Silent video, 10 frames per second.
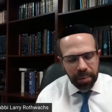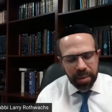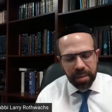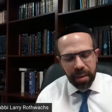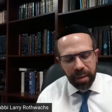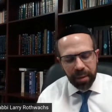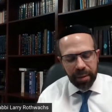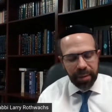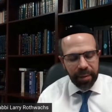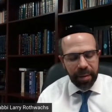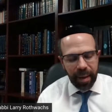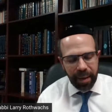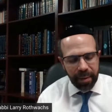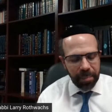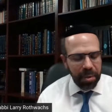I was at
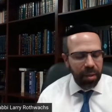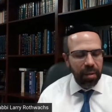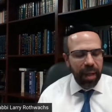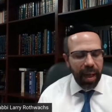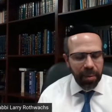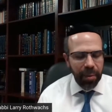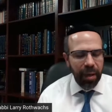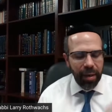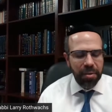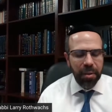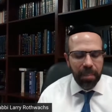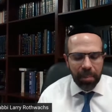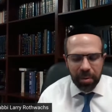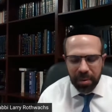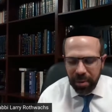a particular gathering. I actually
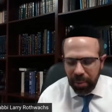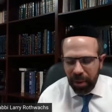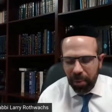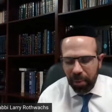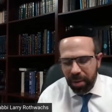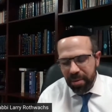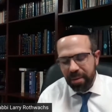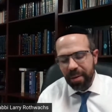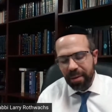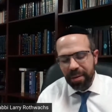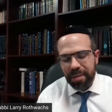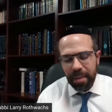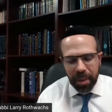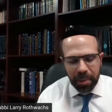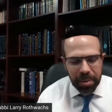remember where it was.
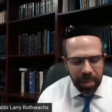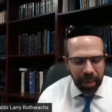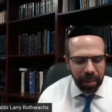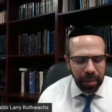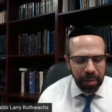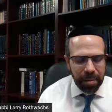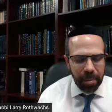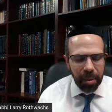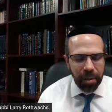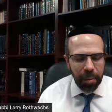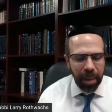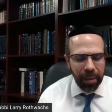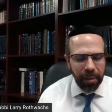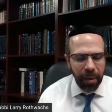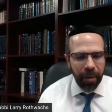Somebody was making a simcha in their
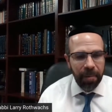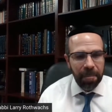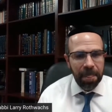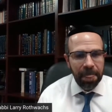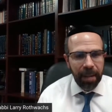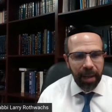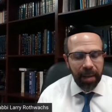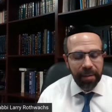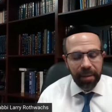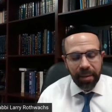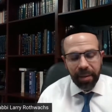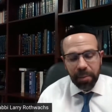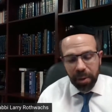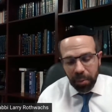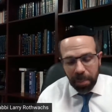backyard, and
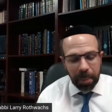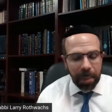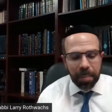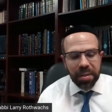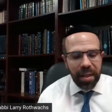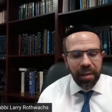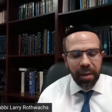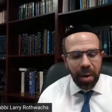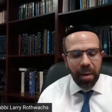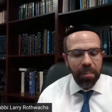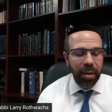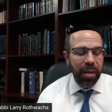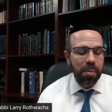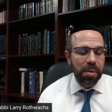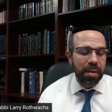there were a group of people standing around
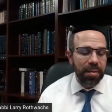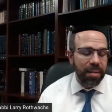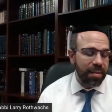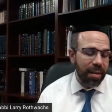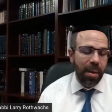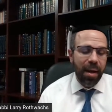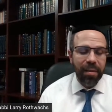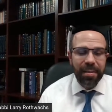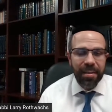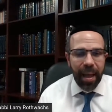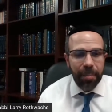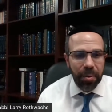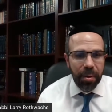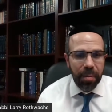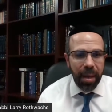playing with this and saying, wow, this is
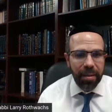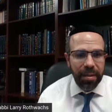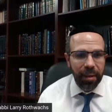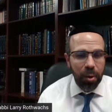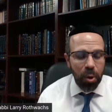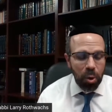absolutely amazing.